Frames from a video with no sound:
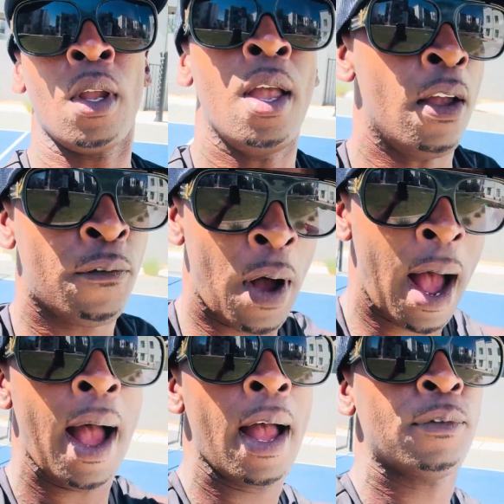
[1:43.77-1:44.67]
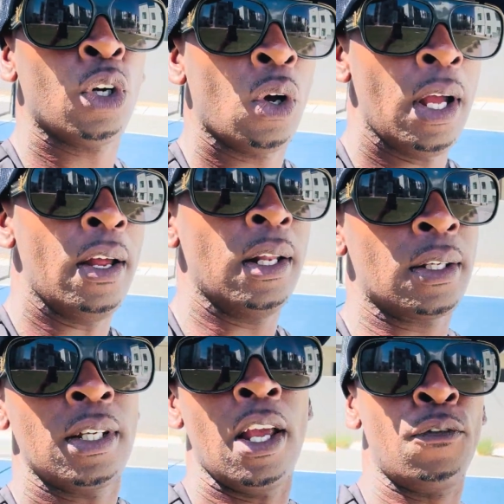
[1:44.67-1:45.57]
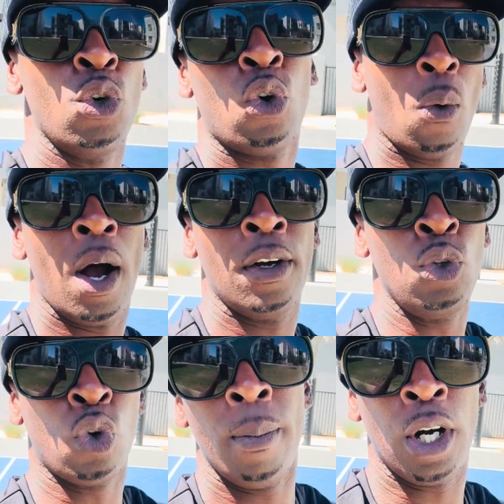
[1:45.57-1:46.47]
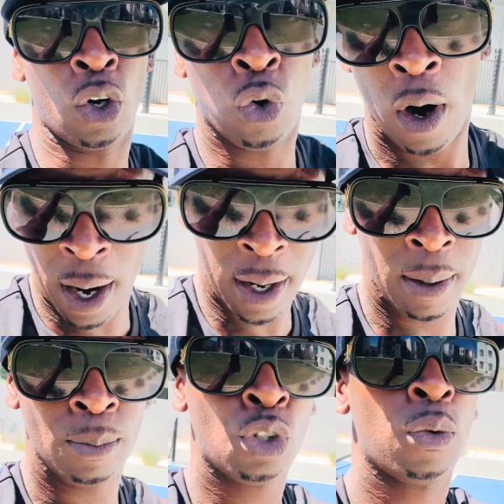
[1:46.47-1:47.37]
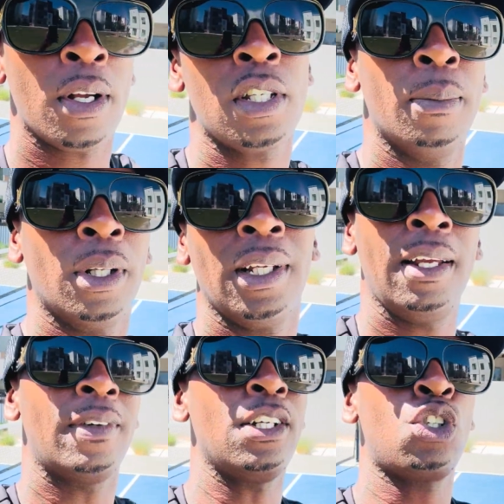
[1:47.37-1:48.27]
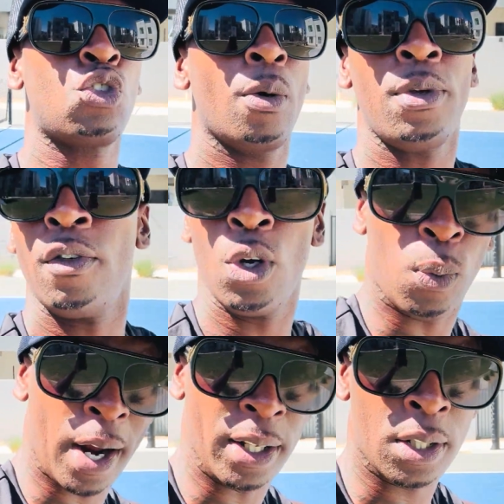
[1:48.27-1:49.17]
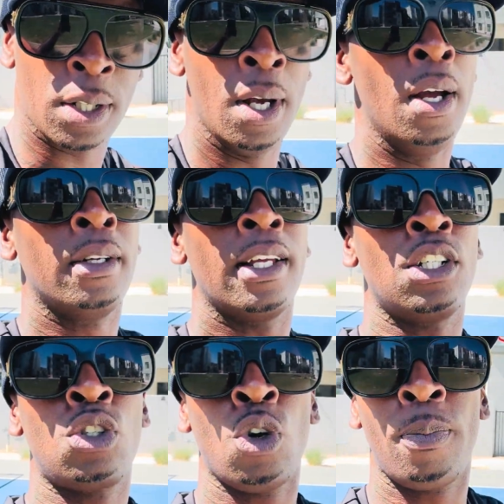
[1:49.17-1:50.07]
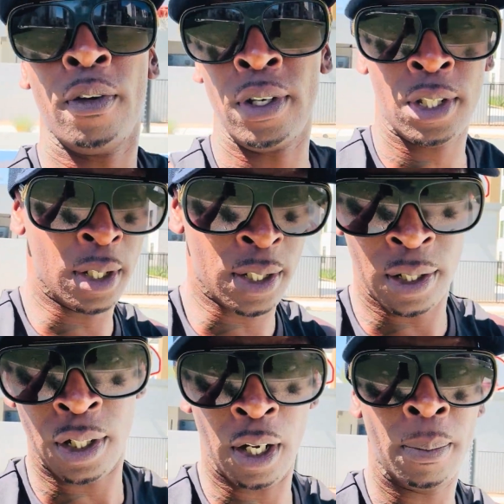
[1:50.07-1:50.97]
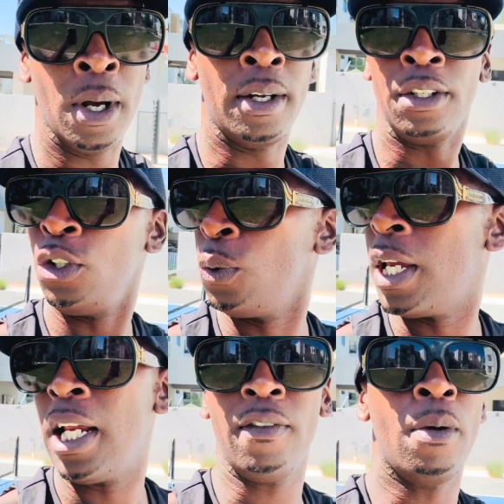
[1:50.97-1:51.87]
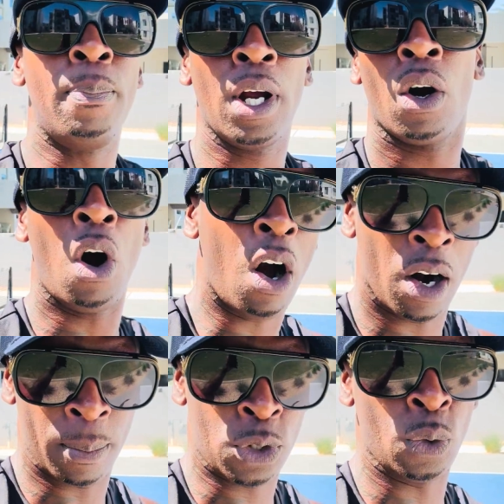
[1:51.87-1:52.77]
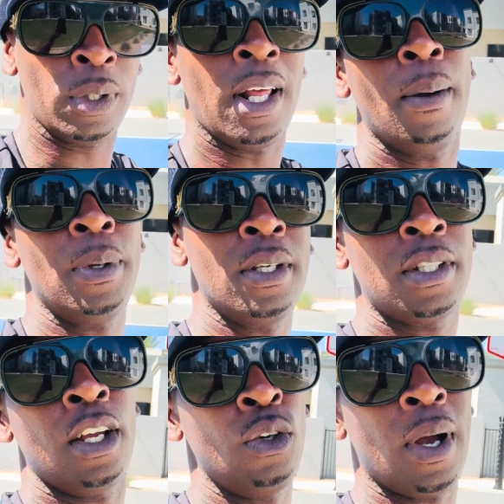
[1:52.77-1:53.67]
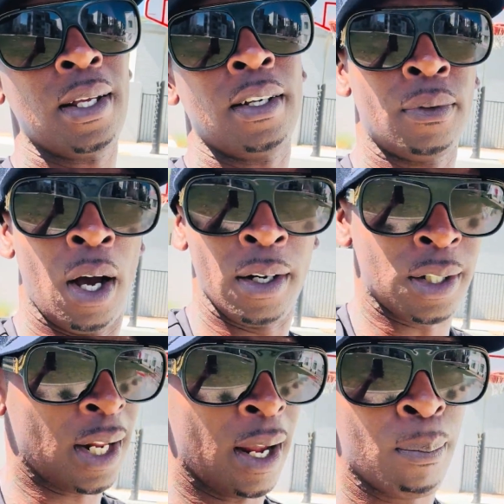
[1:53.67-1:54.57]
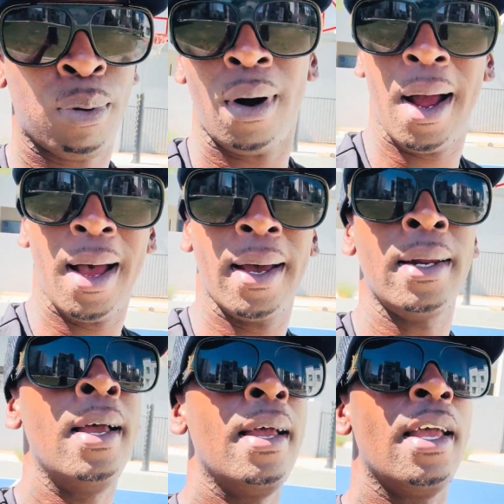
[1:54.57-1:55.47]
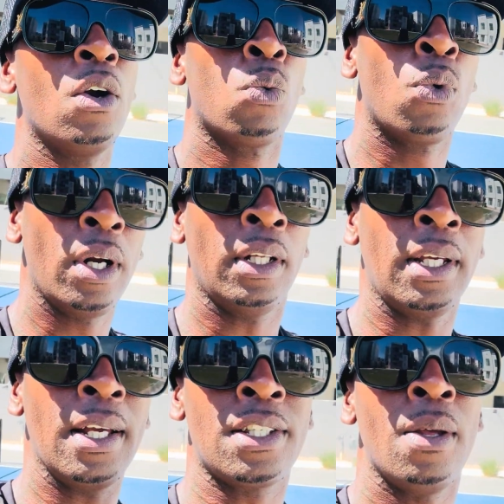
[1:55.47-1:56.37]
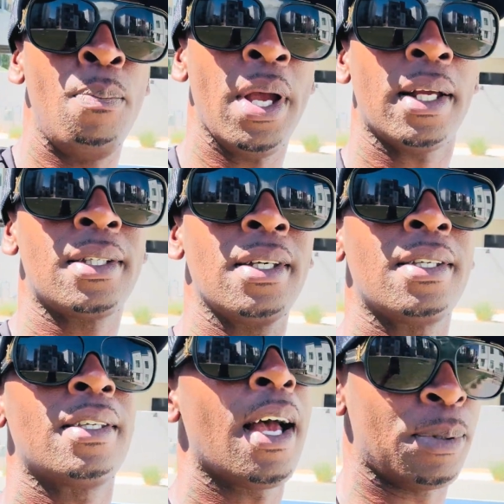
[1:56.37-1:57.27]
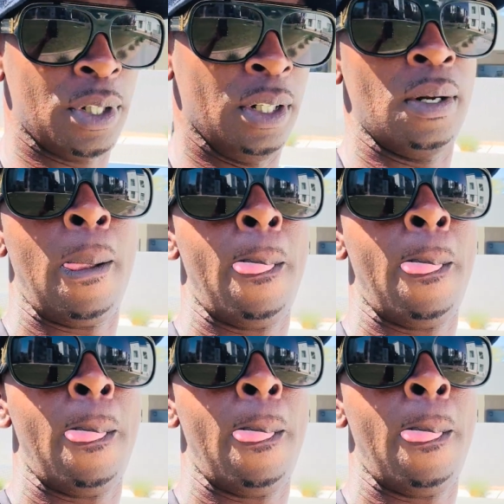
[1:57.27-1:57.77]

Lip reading: if I have to, listen, if you go out and you commit a crime, trust and believe they strip you of your rights, they strip you of your citizenship, you can't even bear arms. So with that being said, you guys have to understand pride, it really is the biggest deception.